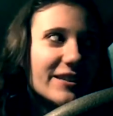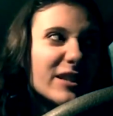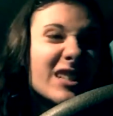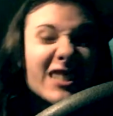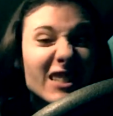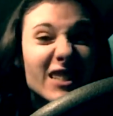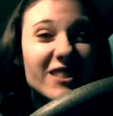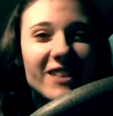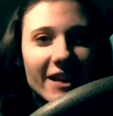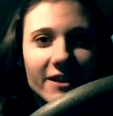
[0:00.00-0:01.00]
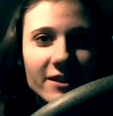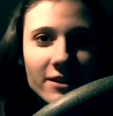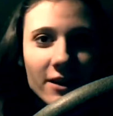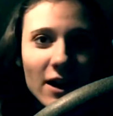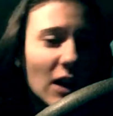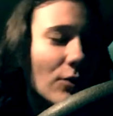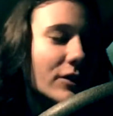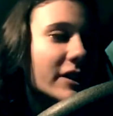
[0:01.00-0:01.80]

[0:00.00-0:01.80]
season 6 or